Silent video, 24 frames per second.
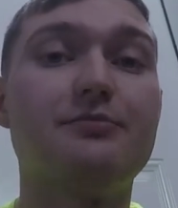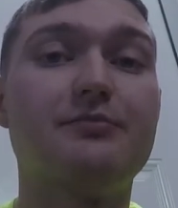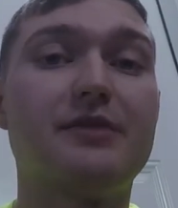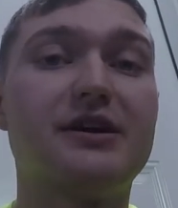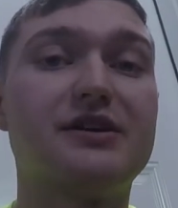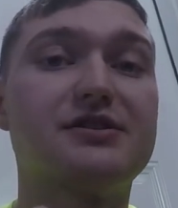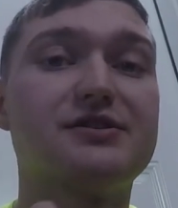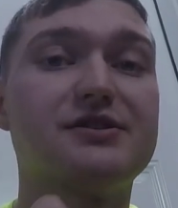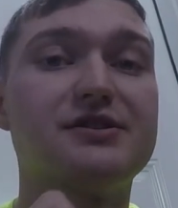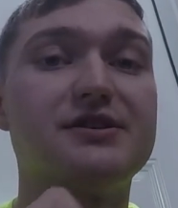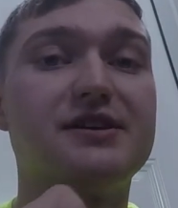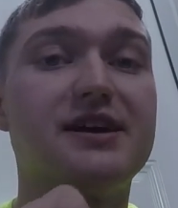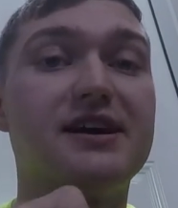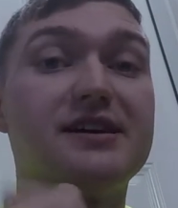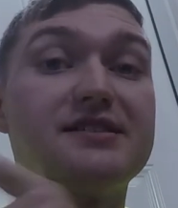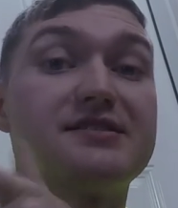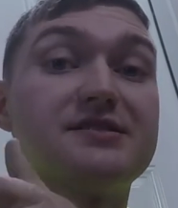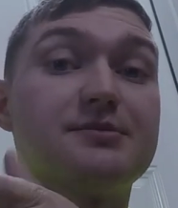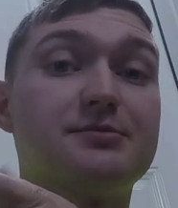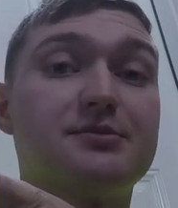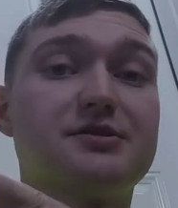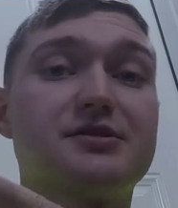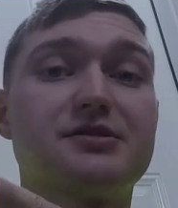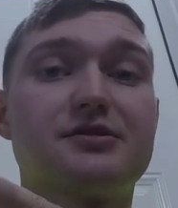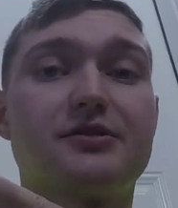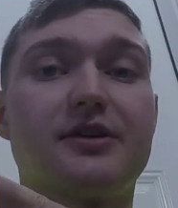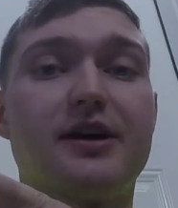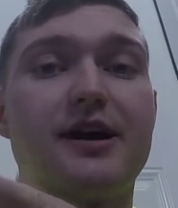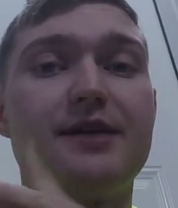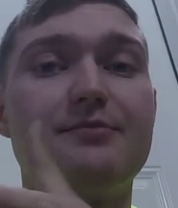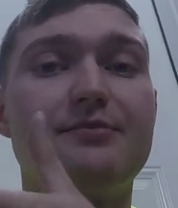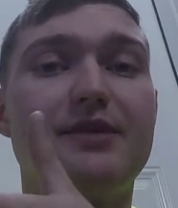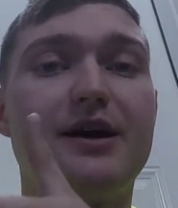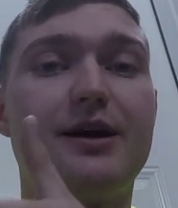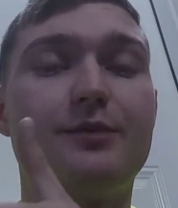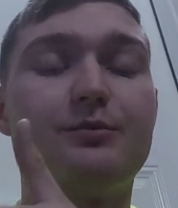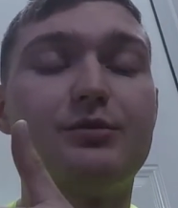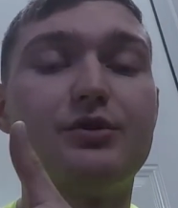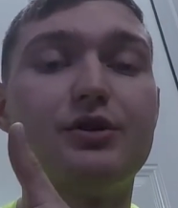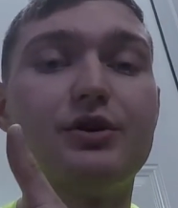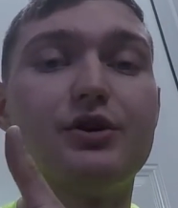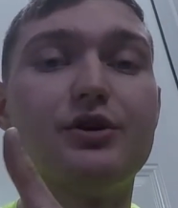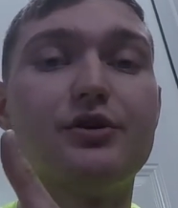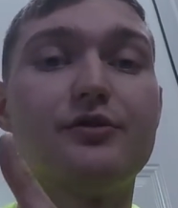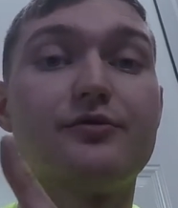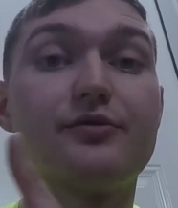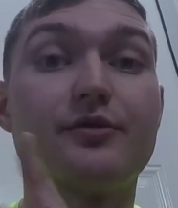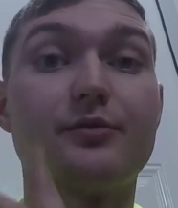Make sure you guys subscribe down
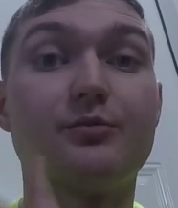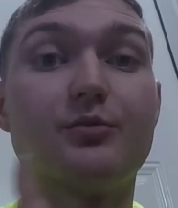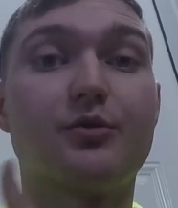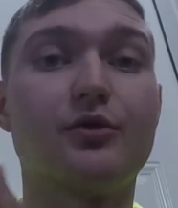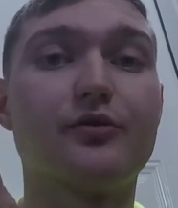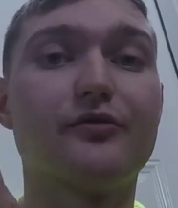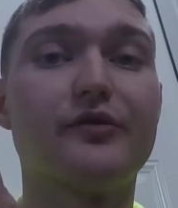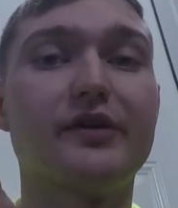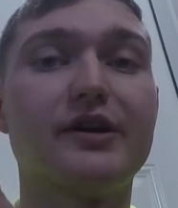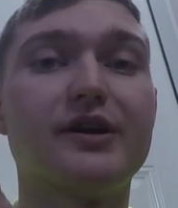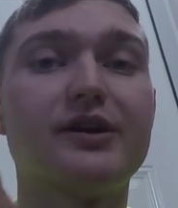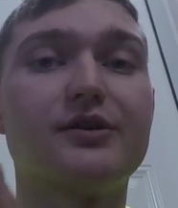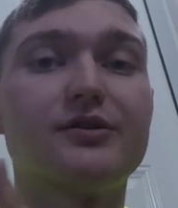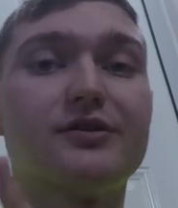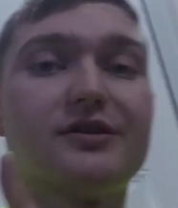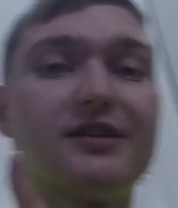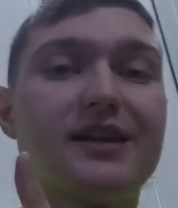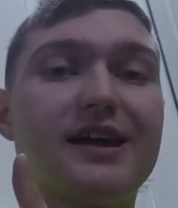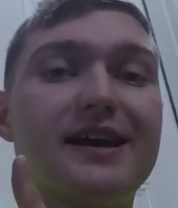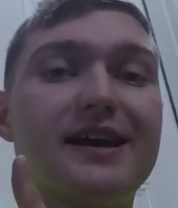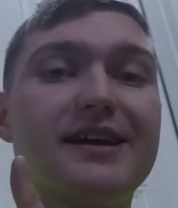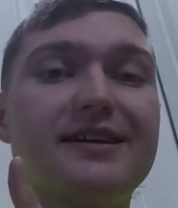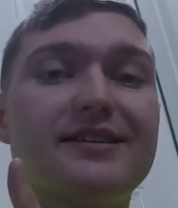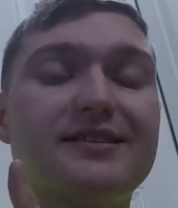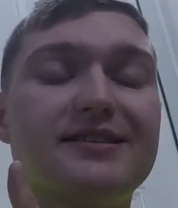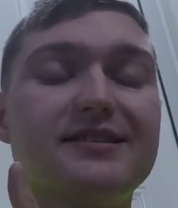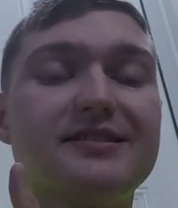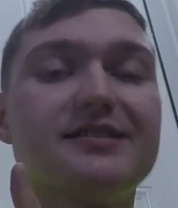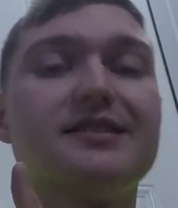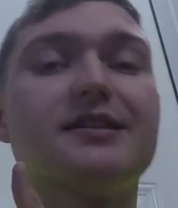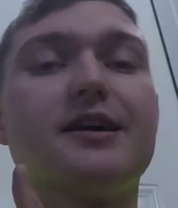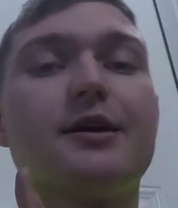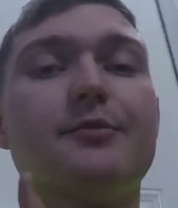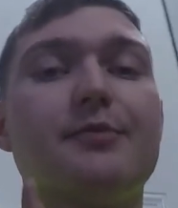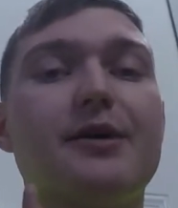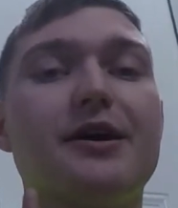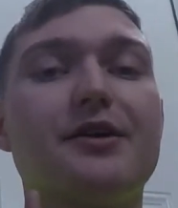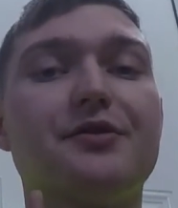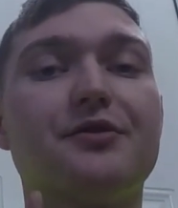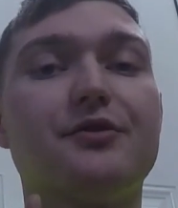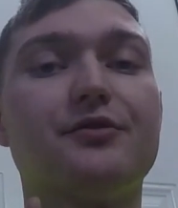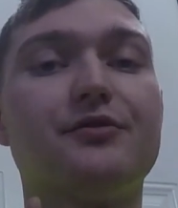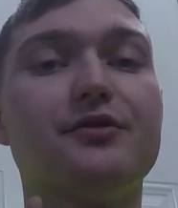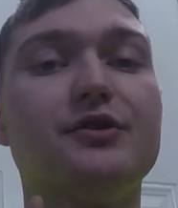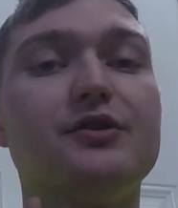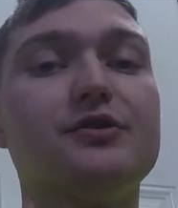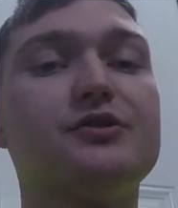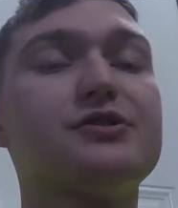below for more videos like this to come out in the
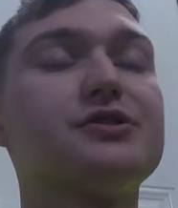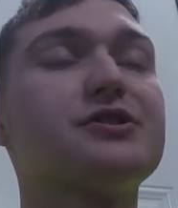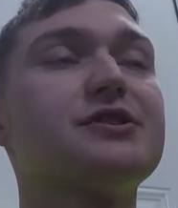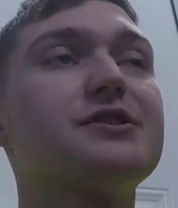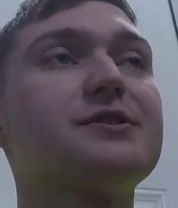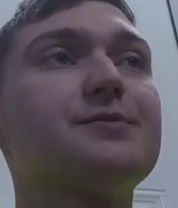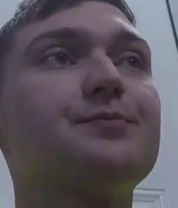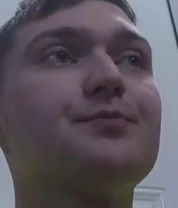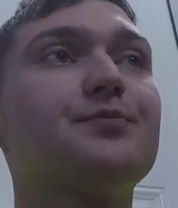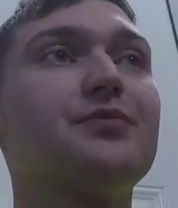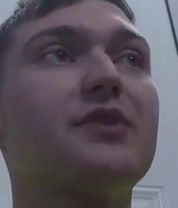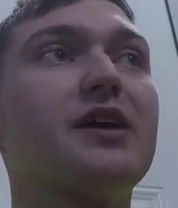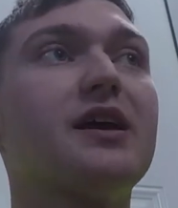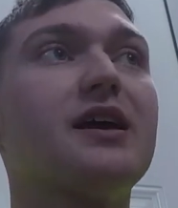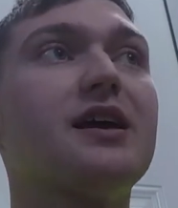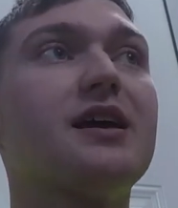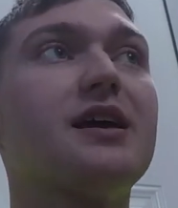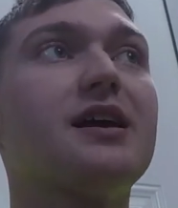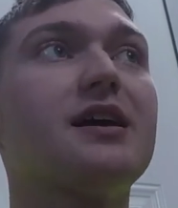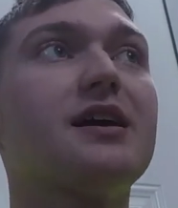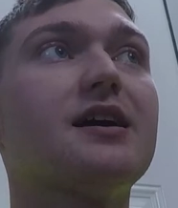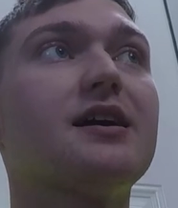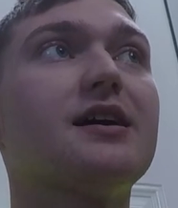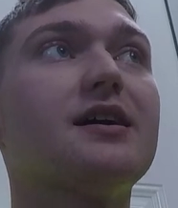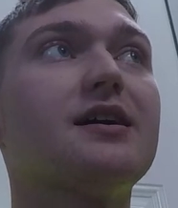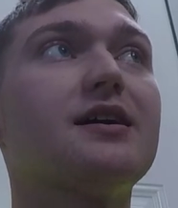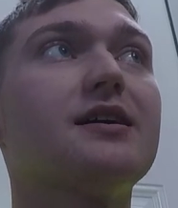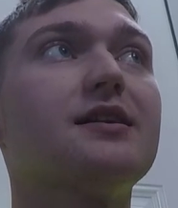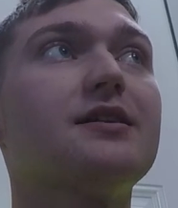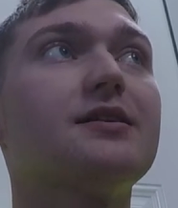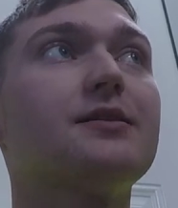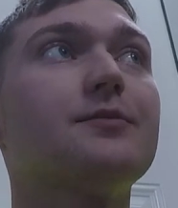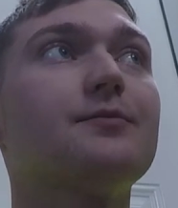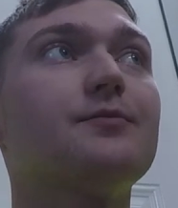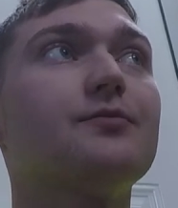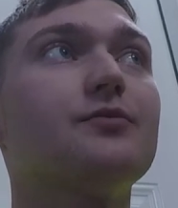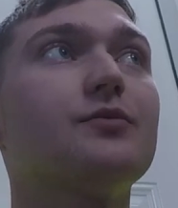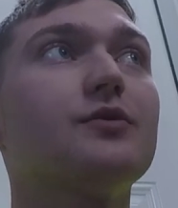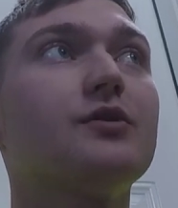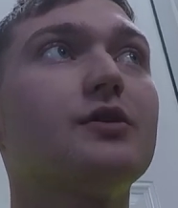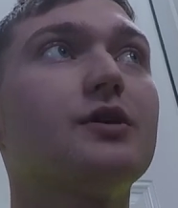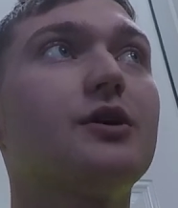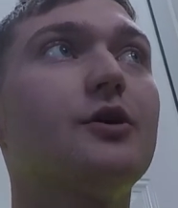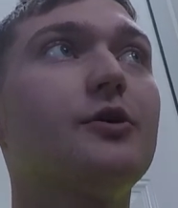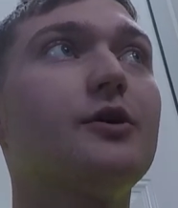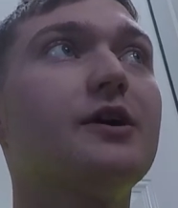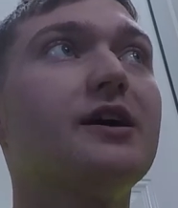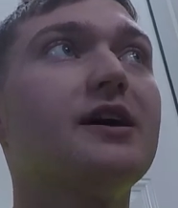future, and
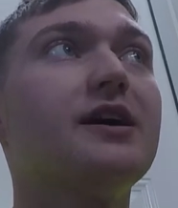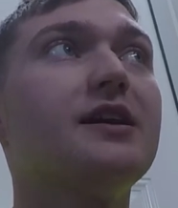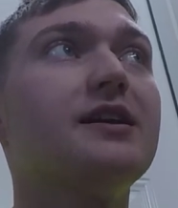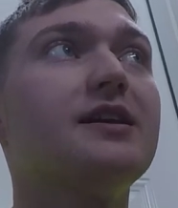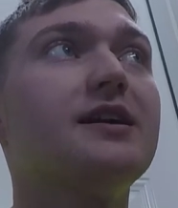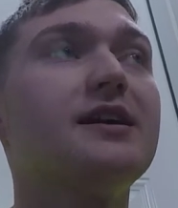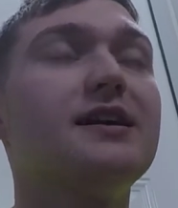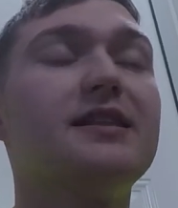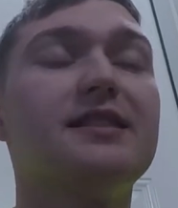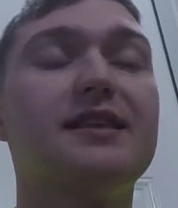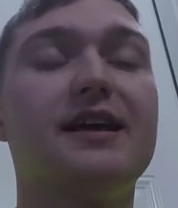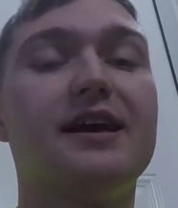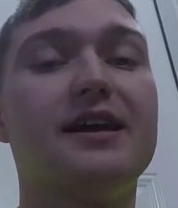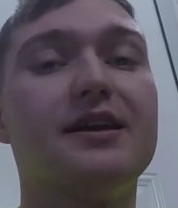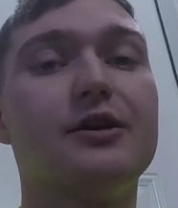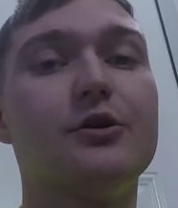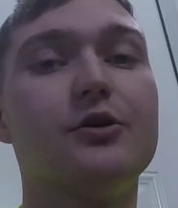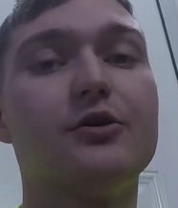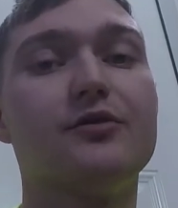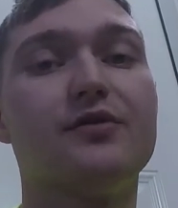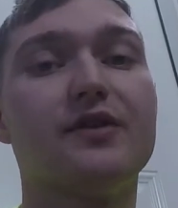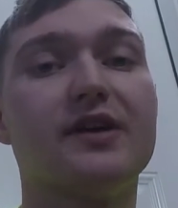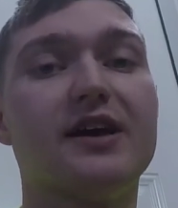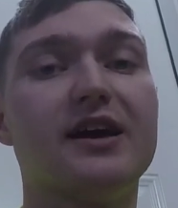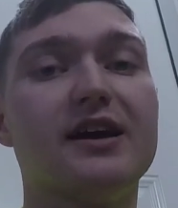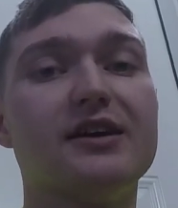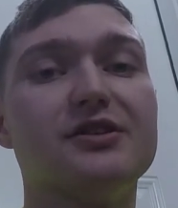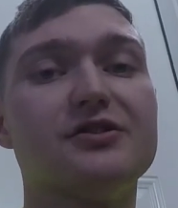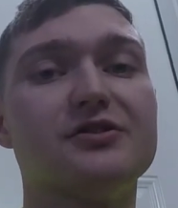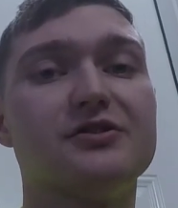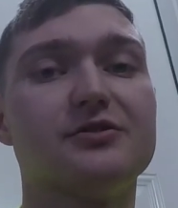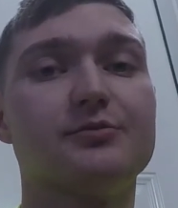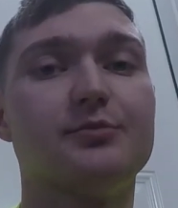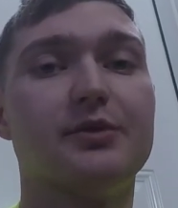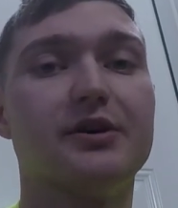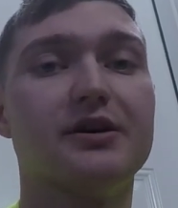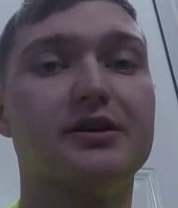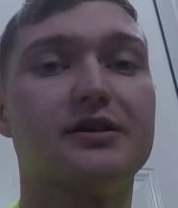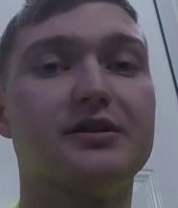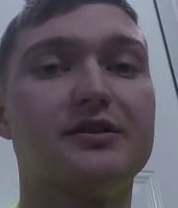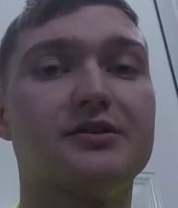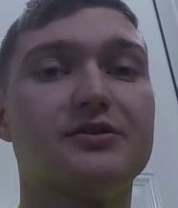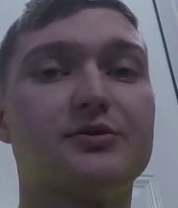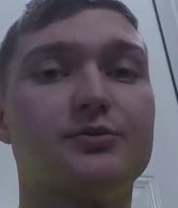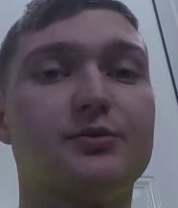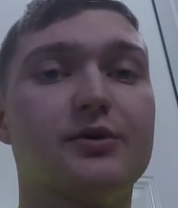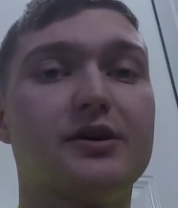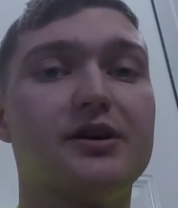go ahead and hit that notifications button as
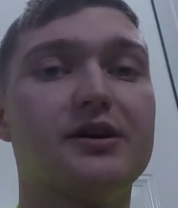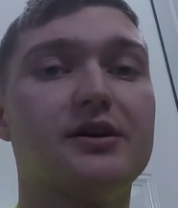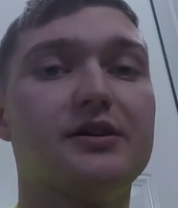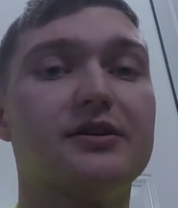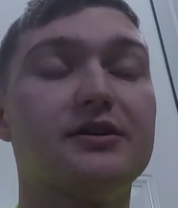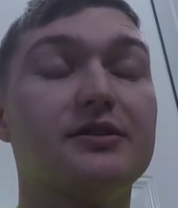well.